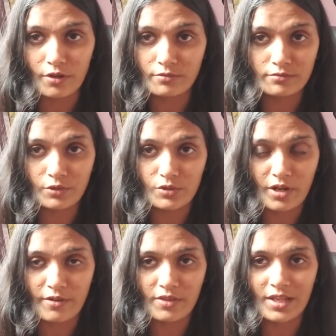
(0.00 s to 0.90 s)
those
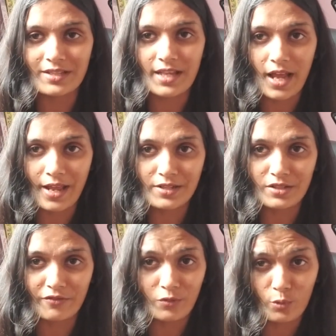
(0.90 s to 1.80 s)
kind of things.
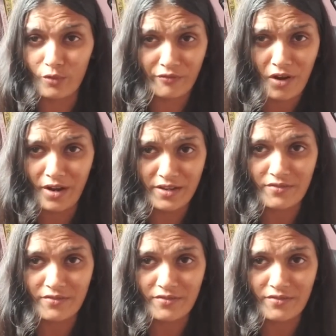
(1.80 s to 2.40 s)
And 4 or 5